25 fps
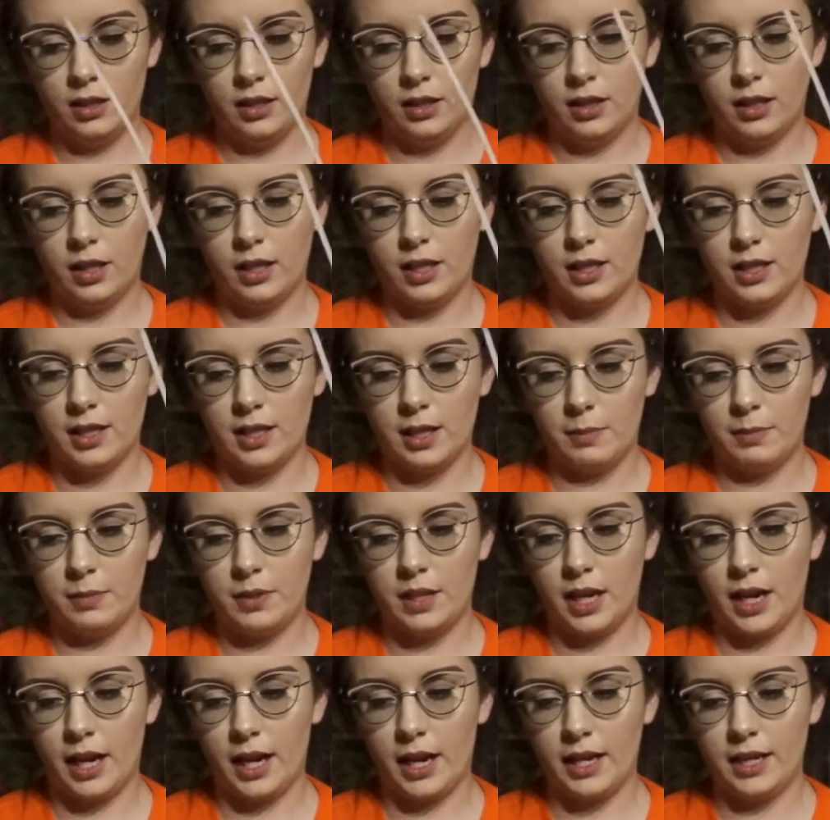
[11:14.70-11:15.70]
the zip
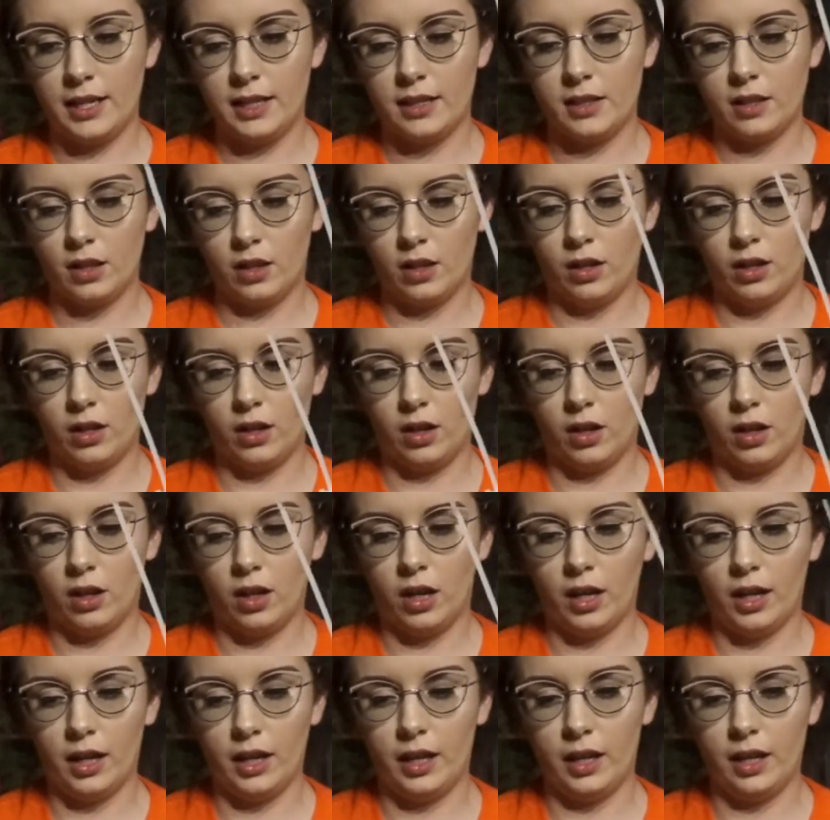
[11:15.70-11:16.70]
ties
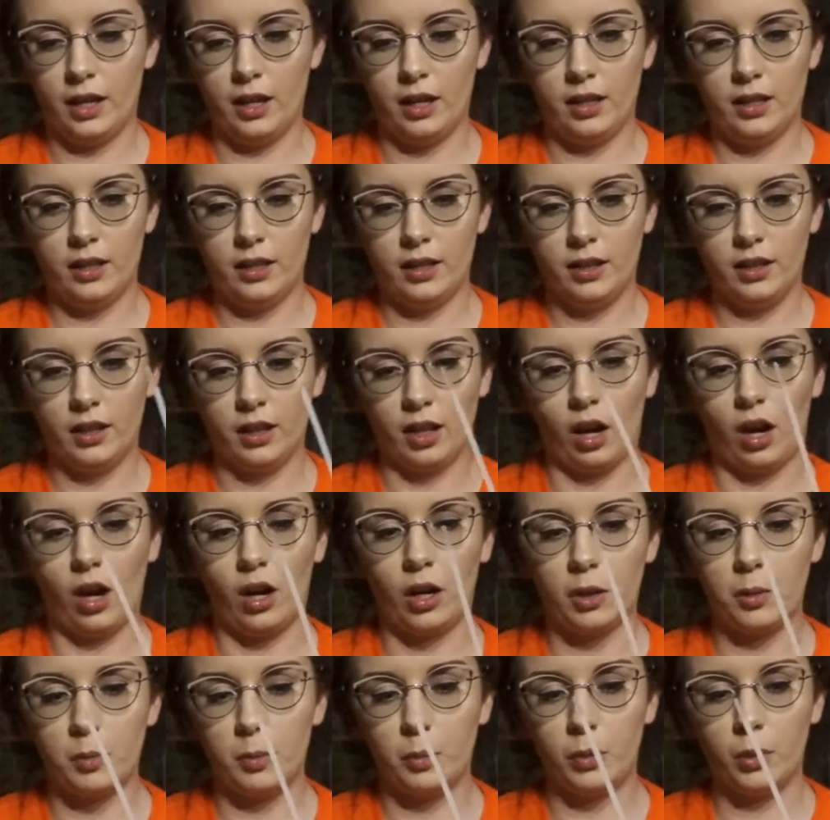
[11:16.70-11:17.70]
on the
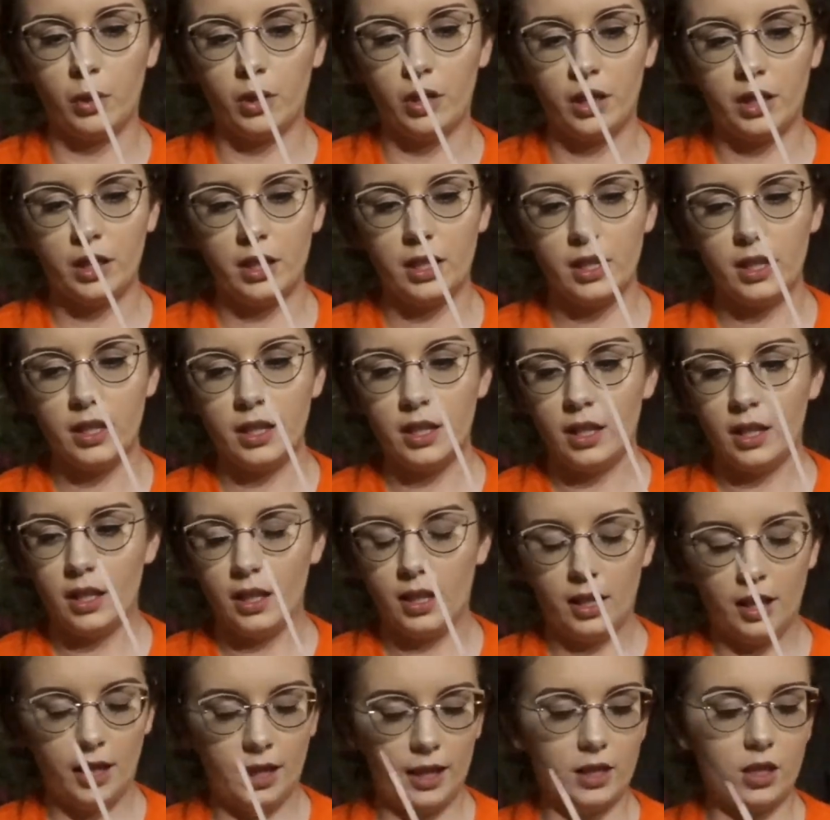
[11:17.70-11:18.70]
cardboard,
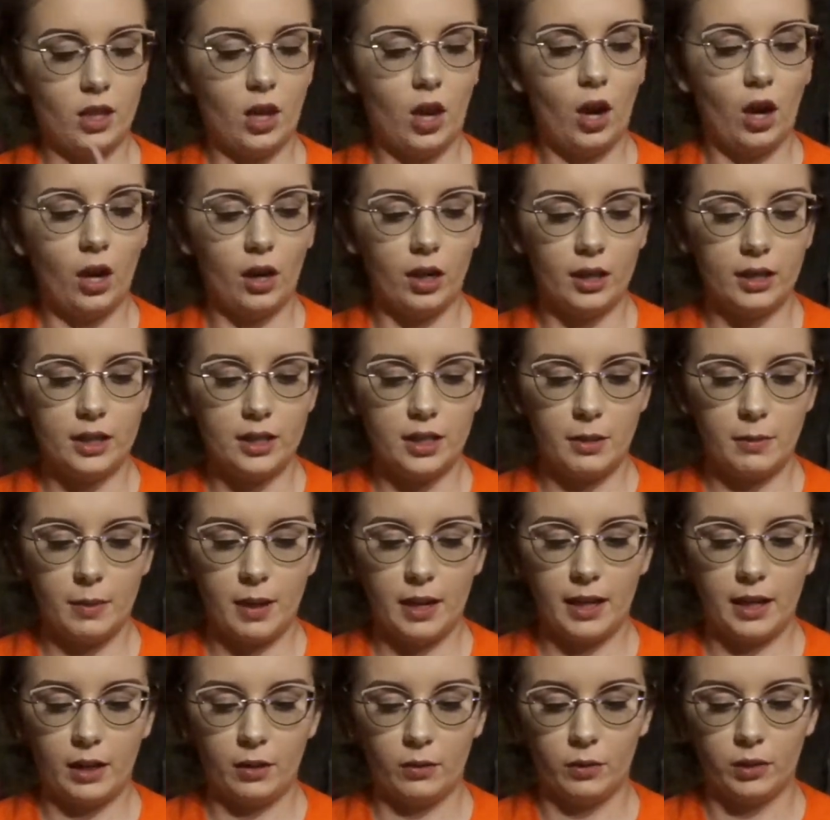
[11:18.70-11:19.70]
it's hard to
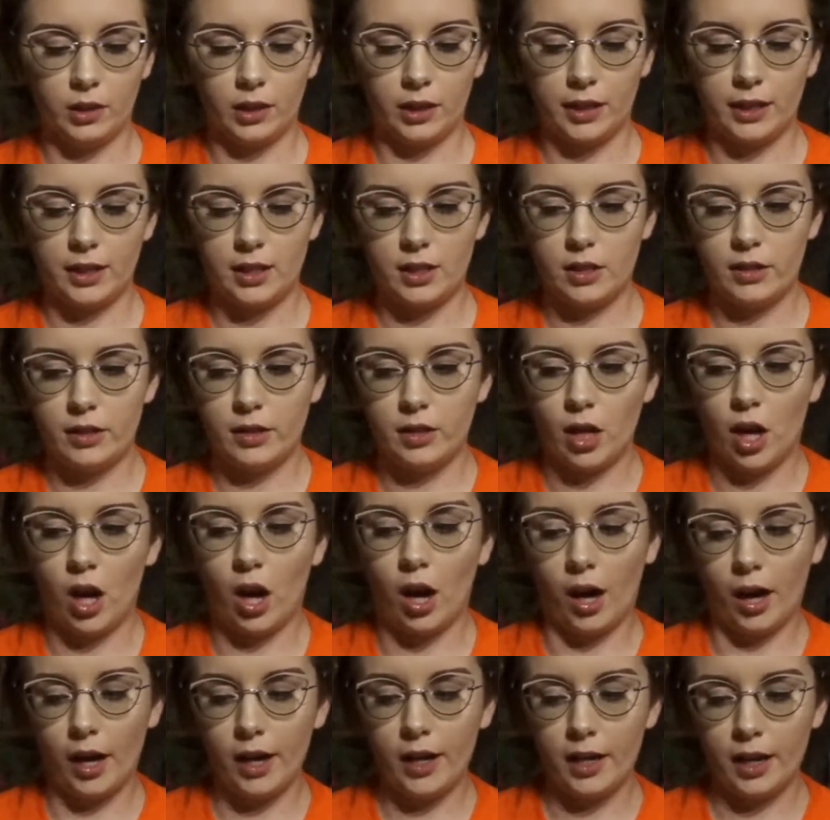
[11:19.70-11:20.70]
make it really
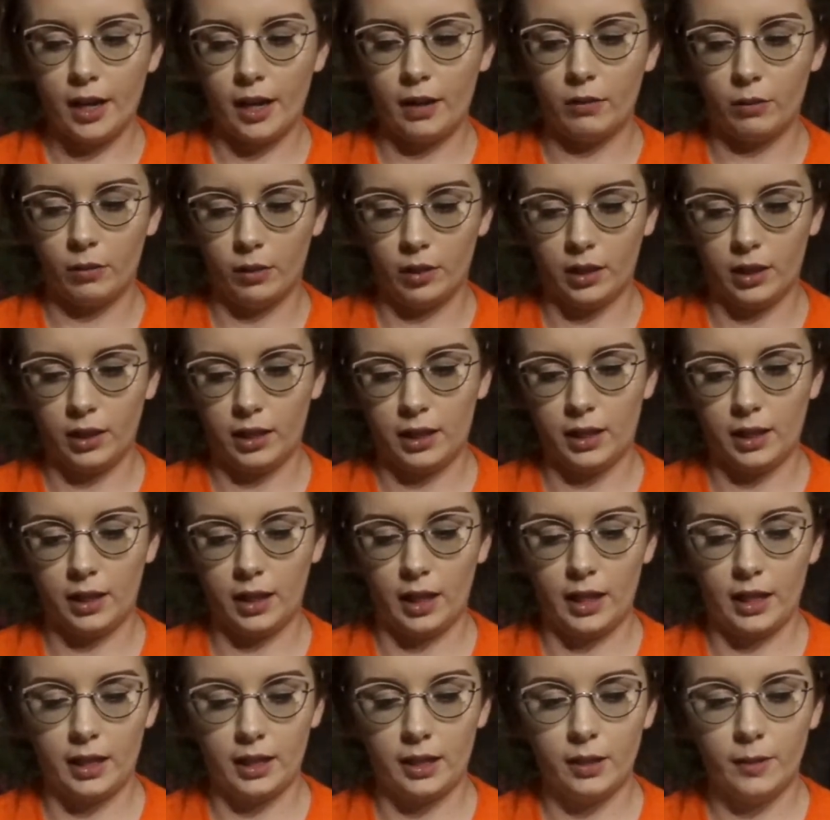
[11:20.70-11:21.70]
taut and really
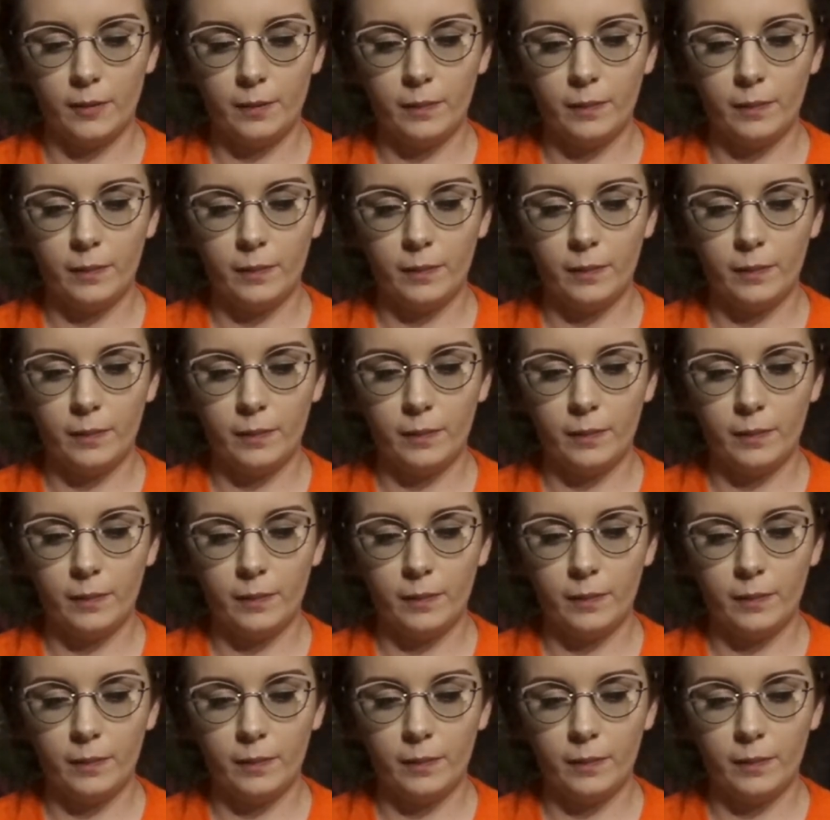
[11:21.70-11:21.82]
like